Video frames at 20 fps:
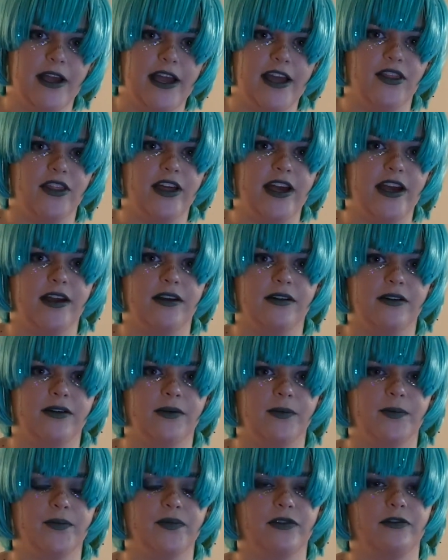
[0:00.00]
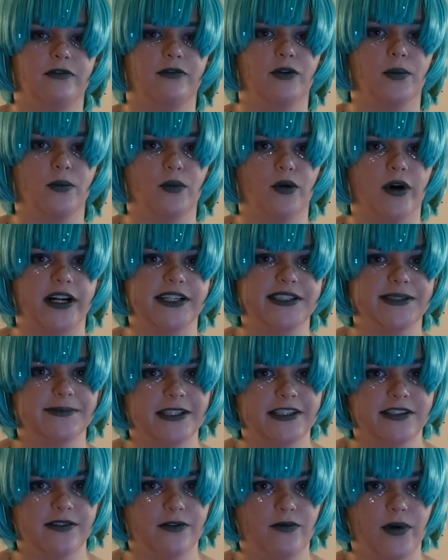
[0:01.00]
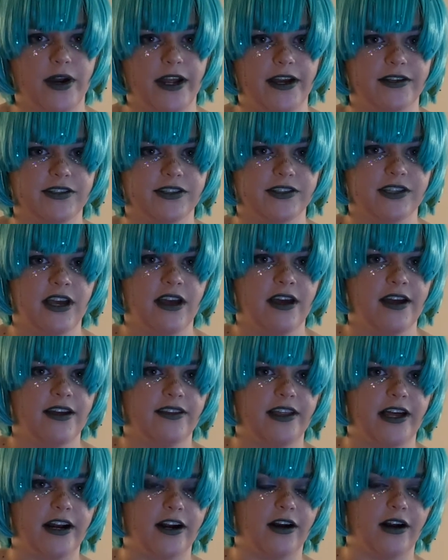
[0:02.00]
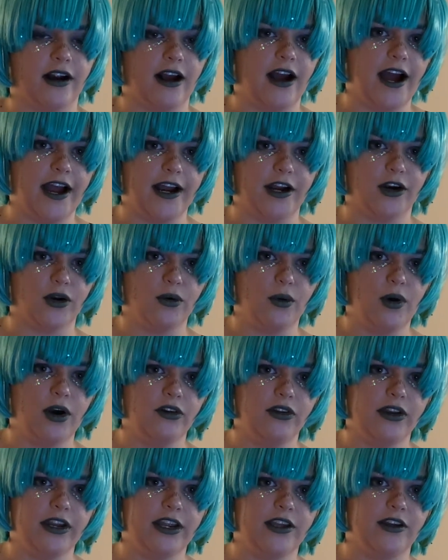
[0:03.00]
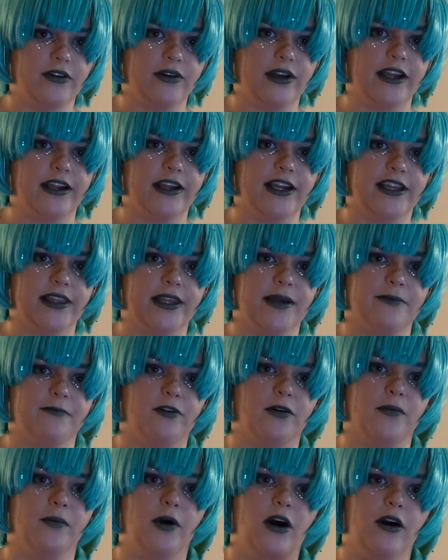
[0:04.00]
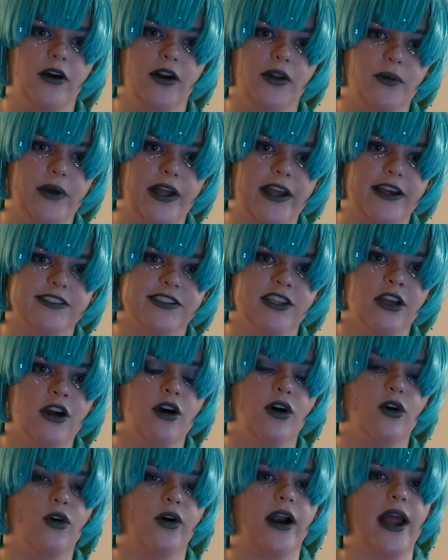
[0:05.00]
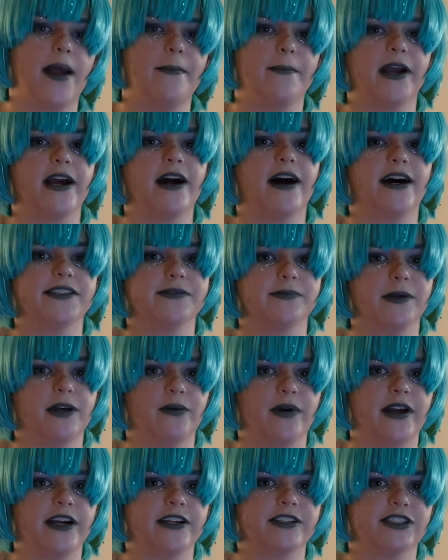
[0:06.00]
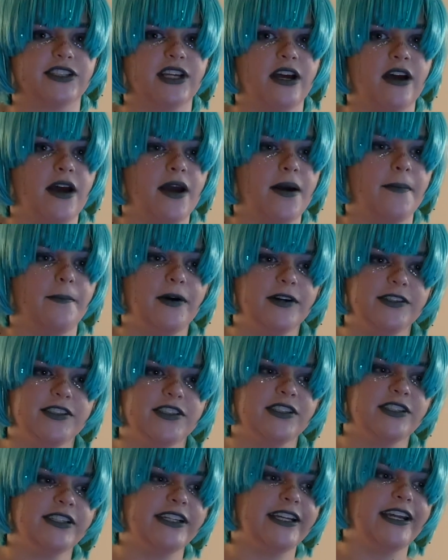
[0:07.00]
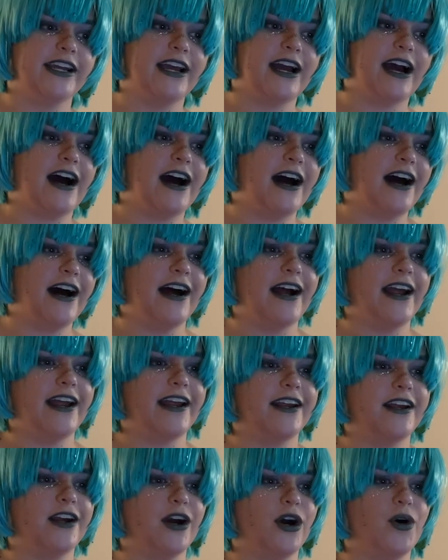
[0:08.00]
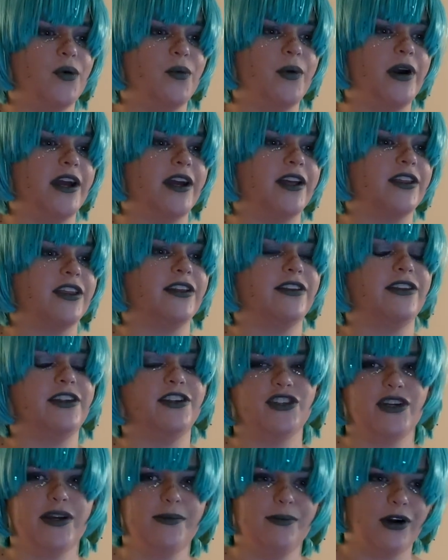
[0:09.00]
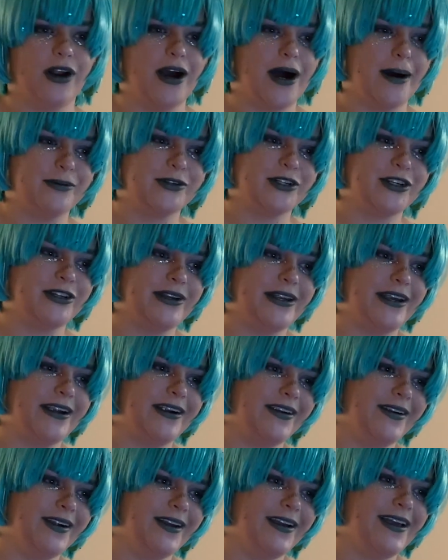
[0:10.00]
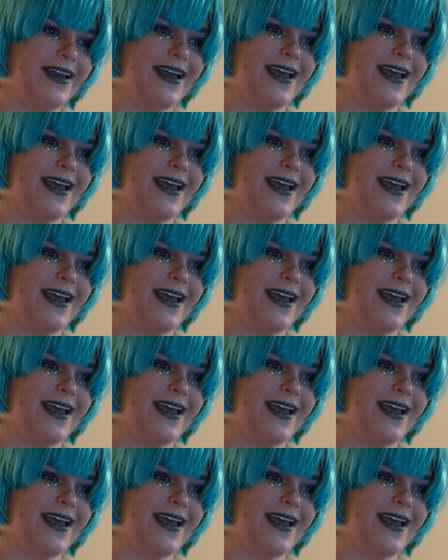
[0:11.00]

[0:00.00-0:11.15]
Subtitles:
And then for more expensive wigs that are higher quality, you can get them from Wigs or Epic Cosplay Wigs. Personally, I go with the cheaper option here